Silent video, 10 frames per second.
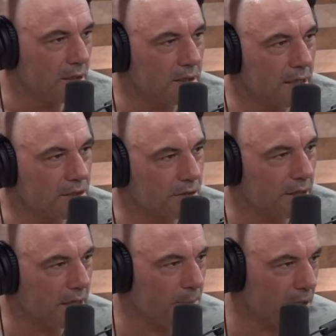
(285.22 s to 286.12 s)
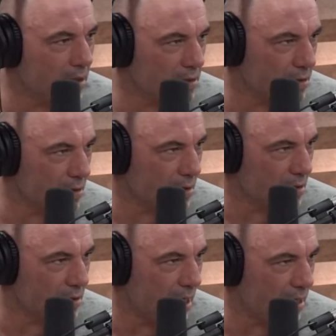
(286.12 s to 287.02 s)
Look at that dirty hippie that's
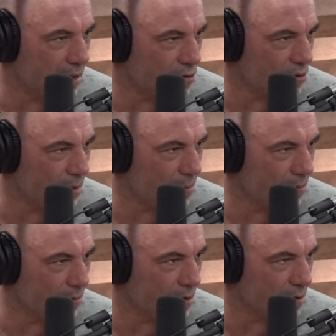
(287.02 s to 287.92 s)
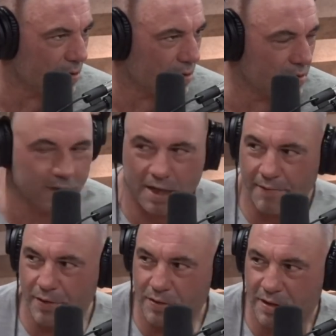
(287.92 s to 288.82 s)
that's getting this treatment. They
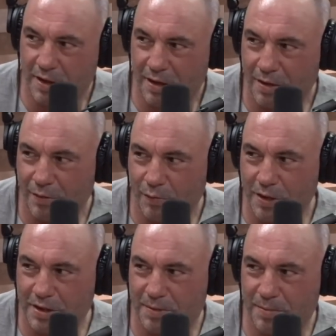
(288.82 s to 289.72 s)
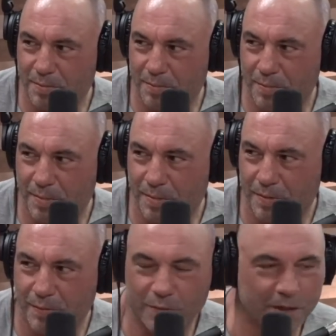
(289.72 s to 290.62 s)
have those uh, wrist
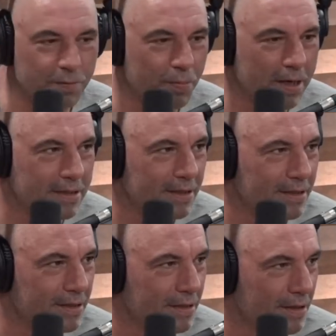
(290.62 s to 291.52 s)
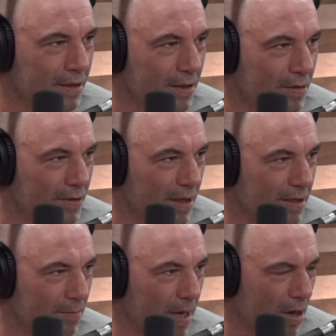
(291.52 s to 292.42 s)
wrist bracelets. He's pulling out a like
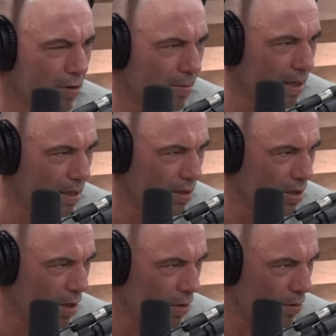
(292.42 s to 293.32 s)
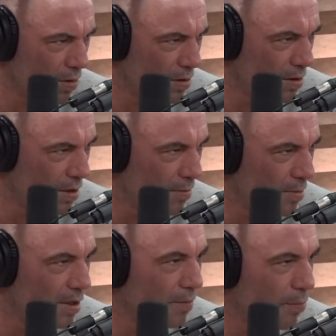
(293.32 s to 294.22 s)
second macrame. one. No. Oh.
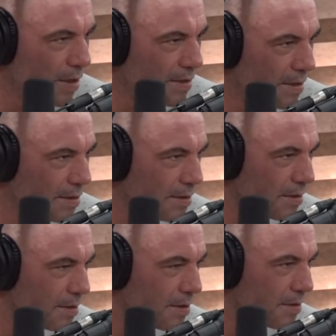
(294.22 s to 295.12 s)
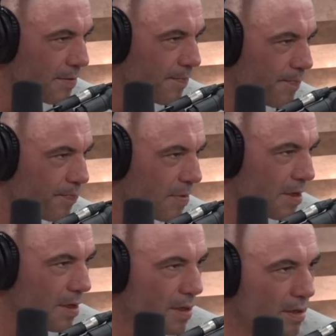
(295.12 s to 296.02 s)
Look at the oh, bracelets. Oh, there is. Hold on.
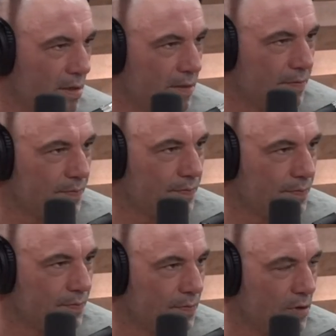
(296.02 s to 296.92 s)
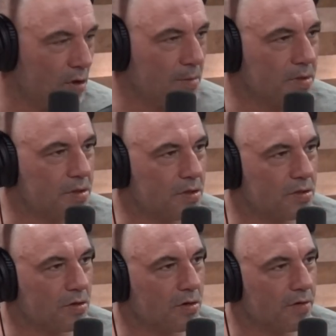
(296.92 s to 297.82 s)
There's something. You almost
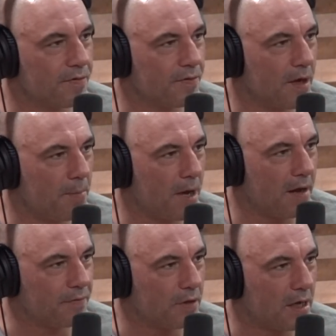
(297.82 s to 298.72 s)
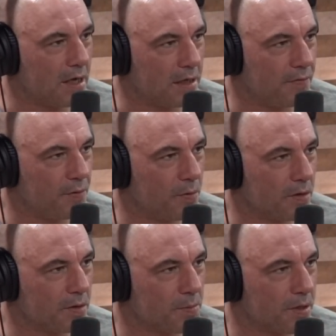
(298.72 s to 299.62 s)
deserve a bot fly if you wear
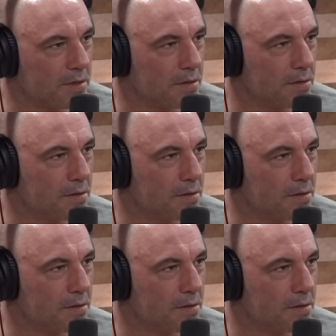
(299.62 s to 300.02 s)
those bracelets.